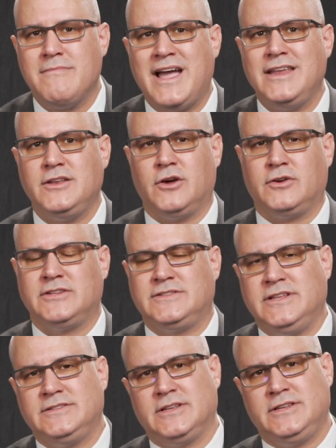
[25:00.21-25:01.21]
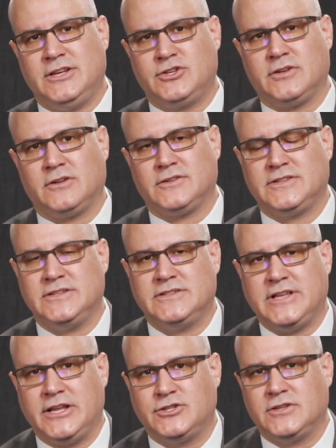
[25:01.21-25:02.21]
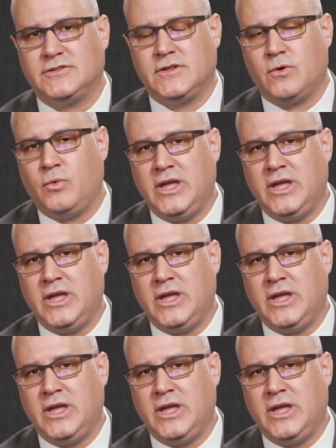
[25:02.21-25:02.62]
might notice these additional sensations that